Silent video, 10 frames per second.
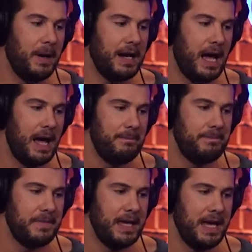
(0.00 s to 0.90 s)
But
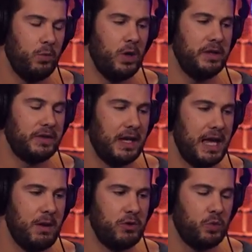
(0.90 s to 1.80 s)
it
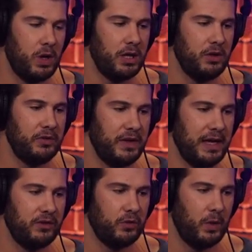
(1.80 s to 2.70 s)
was one of those
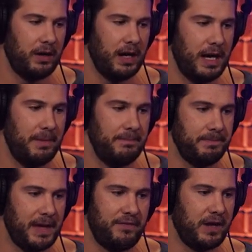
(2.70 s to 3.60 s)
things where
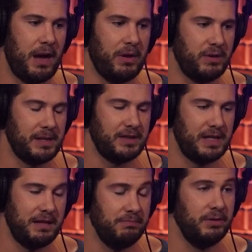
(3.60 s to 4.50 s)
I forgot what I was about to
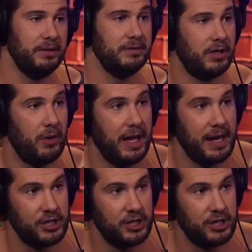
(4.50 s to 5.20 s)
say, but go ahead.